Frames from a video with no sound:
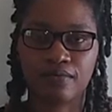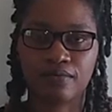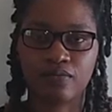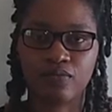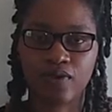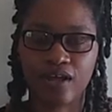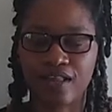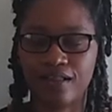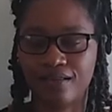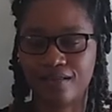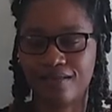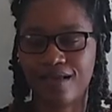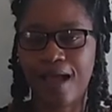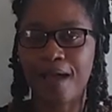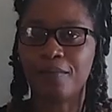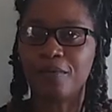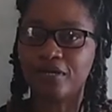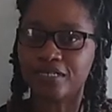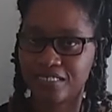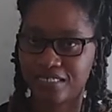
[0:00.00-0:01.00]
well,
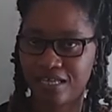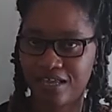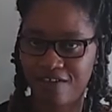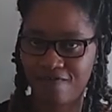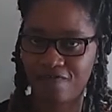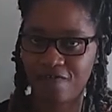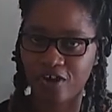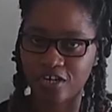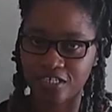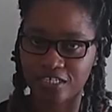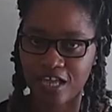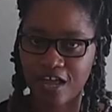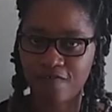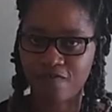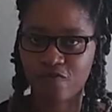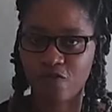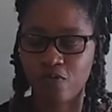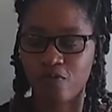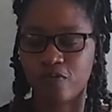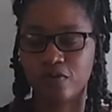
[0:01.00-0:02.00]
I must say first
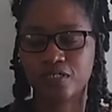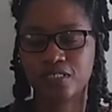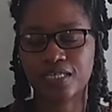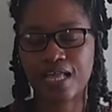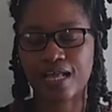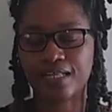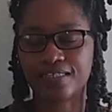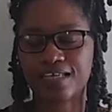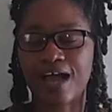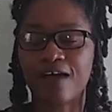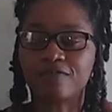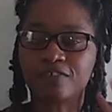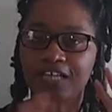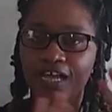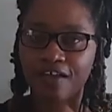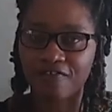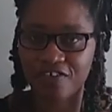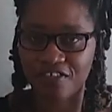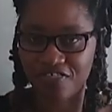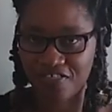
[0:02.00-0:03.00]
and foremost that after
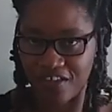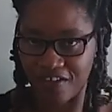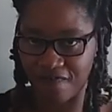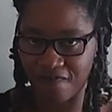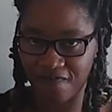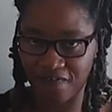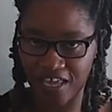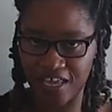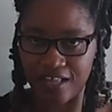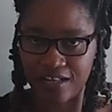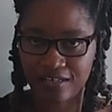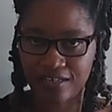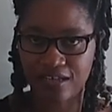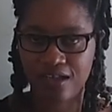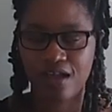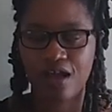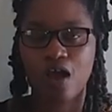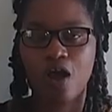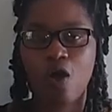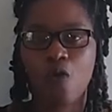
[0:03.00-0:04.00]
everything failed,
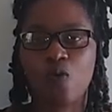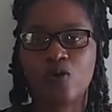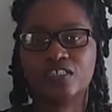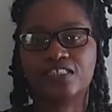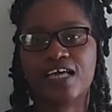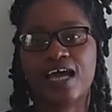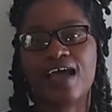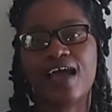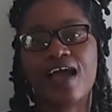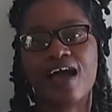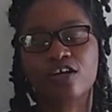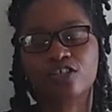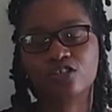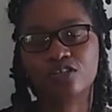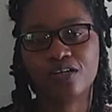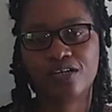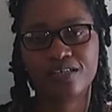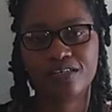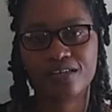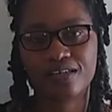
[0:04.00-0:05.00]
what I
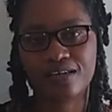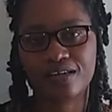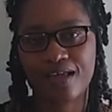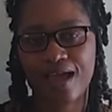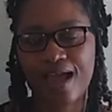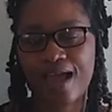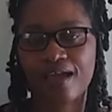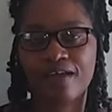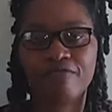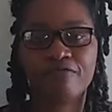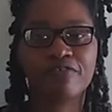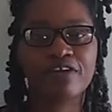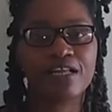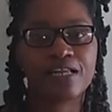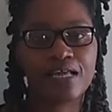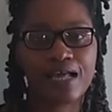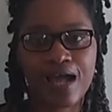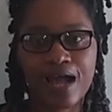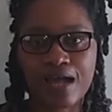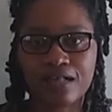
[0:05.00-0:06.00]
actually did, I
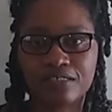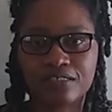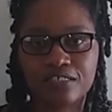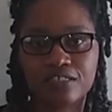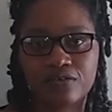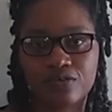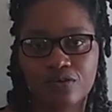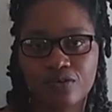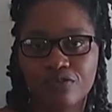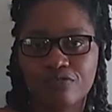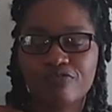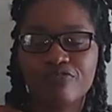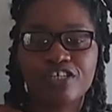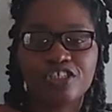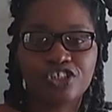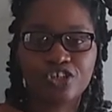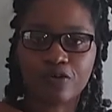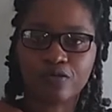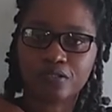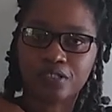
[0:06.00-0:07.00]
really had to
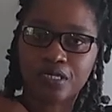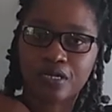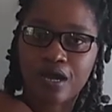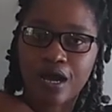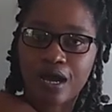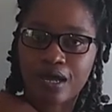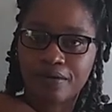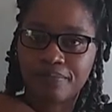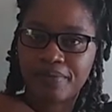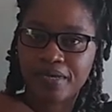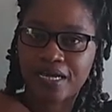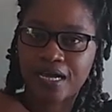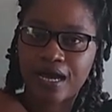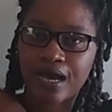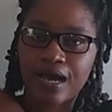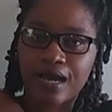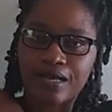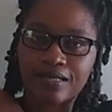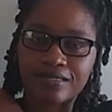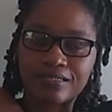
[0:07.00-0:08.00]
reach out to God,
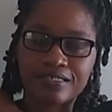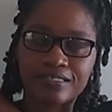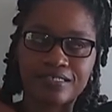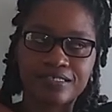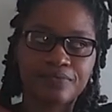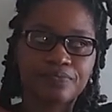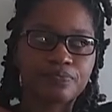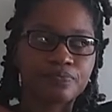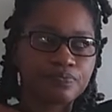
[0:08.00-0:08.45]
because